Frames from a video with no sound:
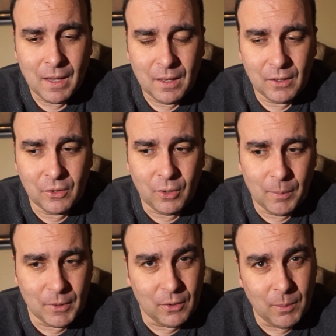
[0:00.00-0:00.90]
So I'm
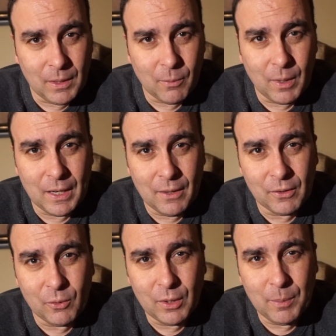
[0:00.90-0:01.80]
assuming that right now it's
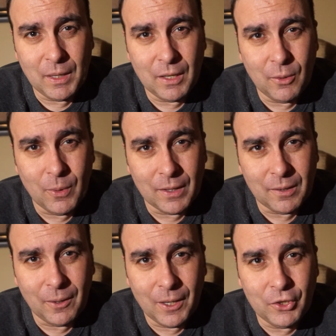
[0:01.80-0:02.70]
going to be a US
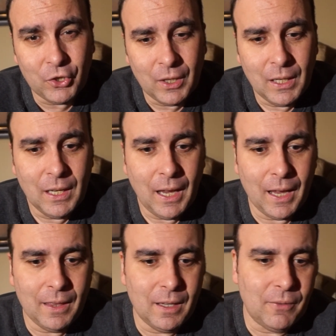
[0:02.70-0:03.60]
launch
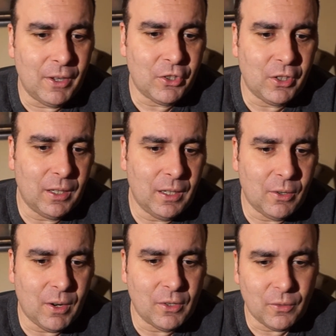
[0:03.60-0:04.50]
and then eventually
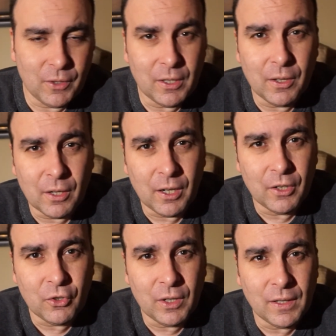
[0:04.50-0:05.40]
cross over into other
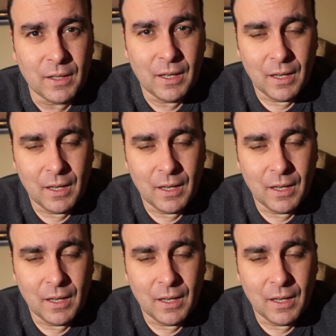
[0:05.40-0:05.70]
countries.